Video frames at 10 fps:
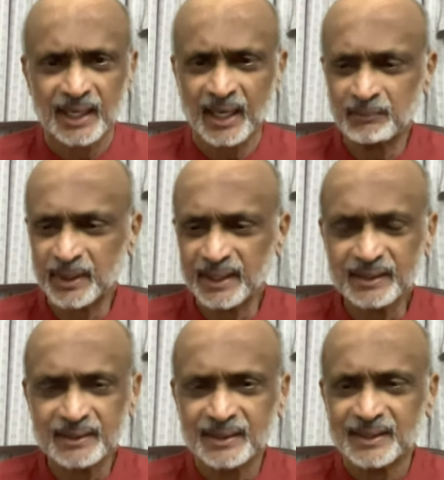I
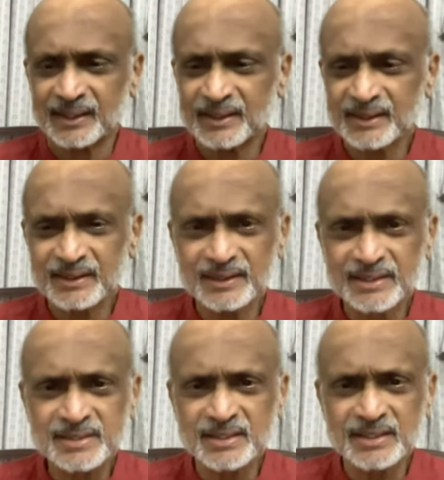mean,
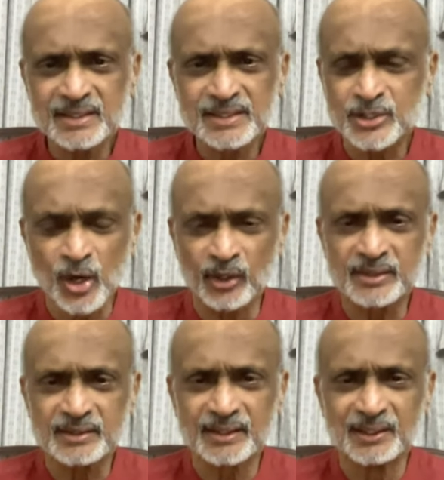it's it's
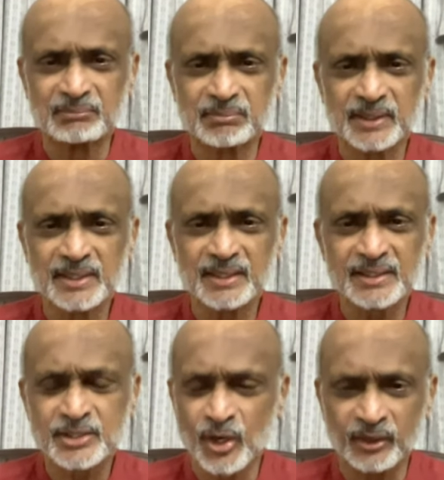not uh,
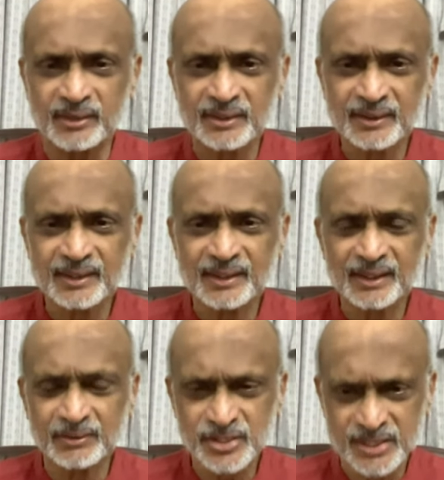it's not
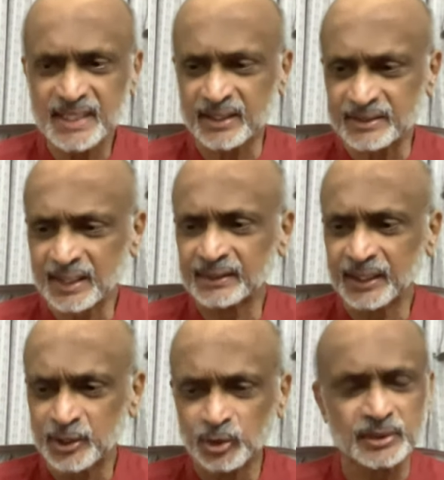uh, a secret that
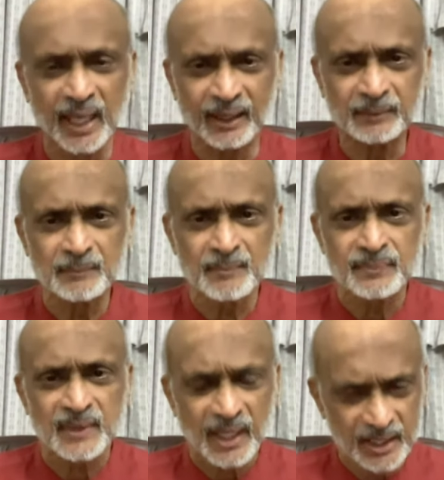they do that,
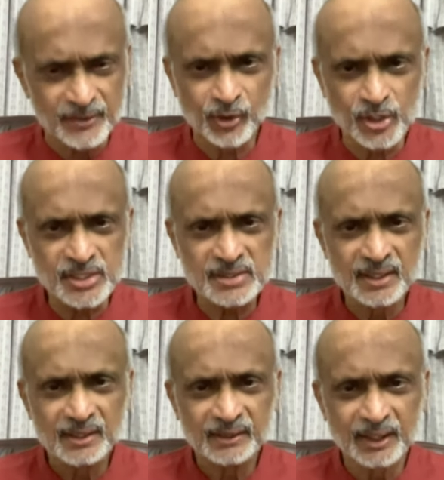and of course
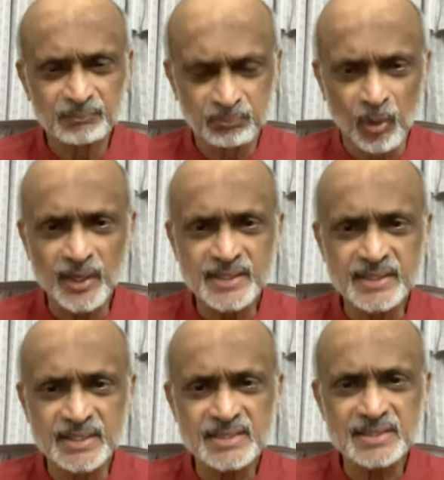the
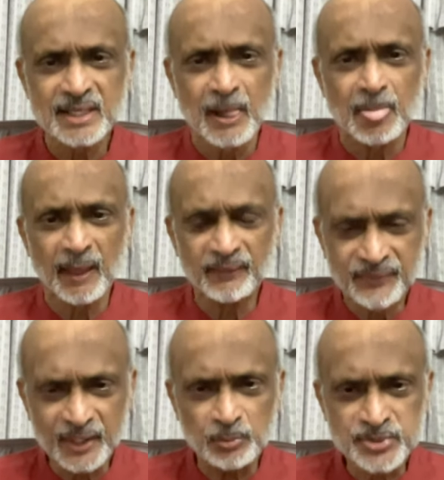point is that
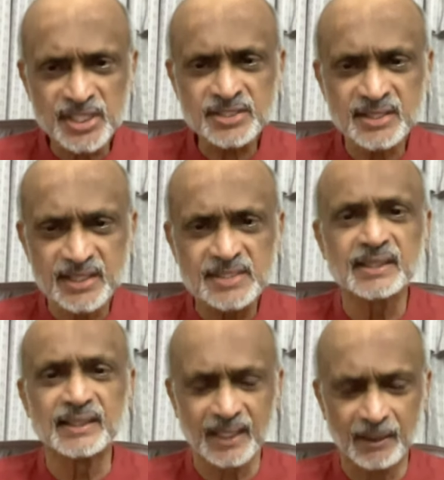their obsession is
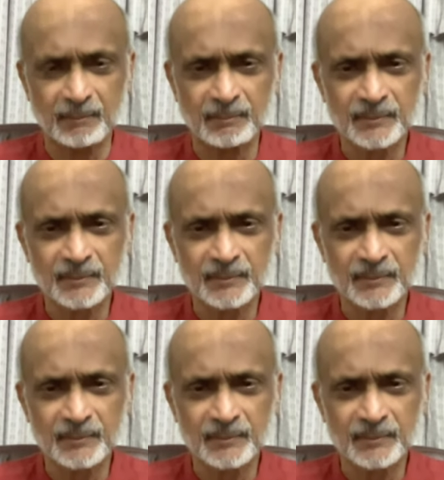India.